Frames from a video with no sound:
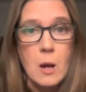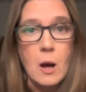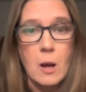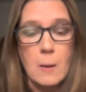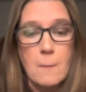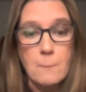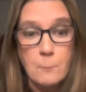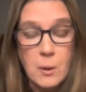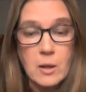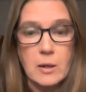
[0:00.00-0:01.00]

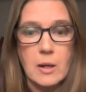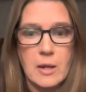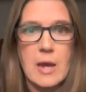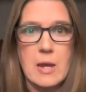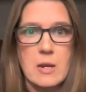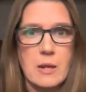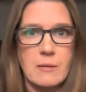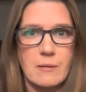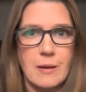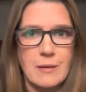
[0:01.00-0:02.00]
But again,
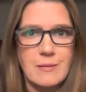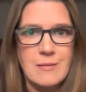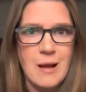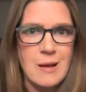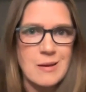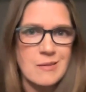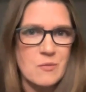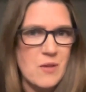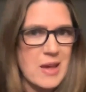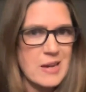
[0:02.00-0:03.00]
it's not as if
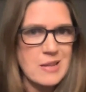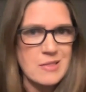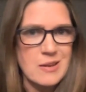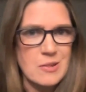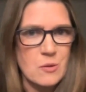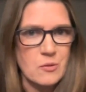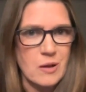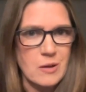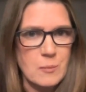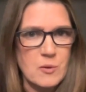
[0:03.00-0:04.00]
anything in those
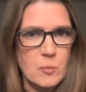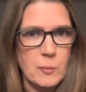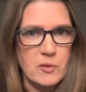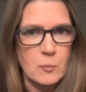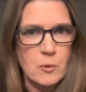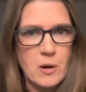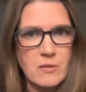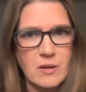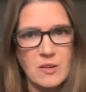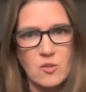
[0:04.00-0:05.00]
documents will be
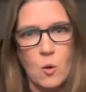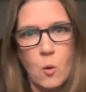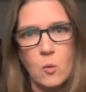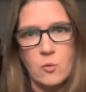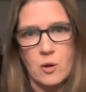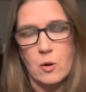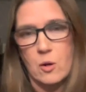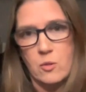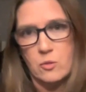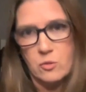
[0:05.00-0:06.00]
surprising.
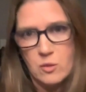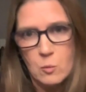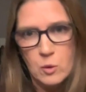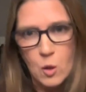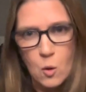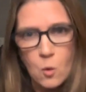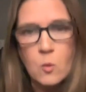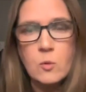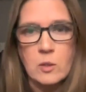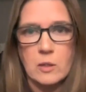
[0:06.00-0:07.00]
They will
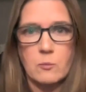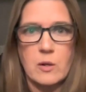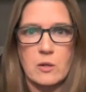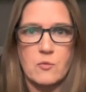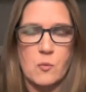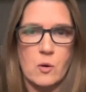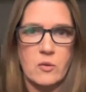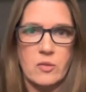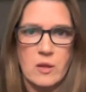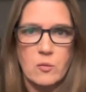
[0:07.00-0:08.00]
only
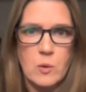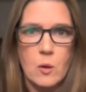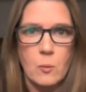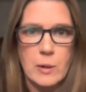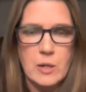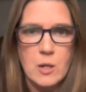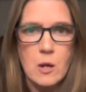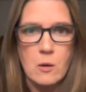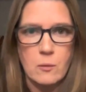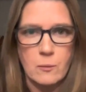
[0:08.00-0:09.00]
reinforce things we already know.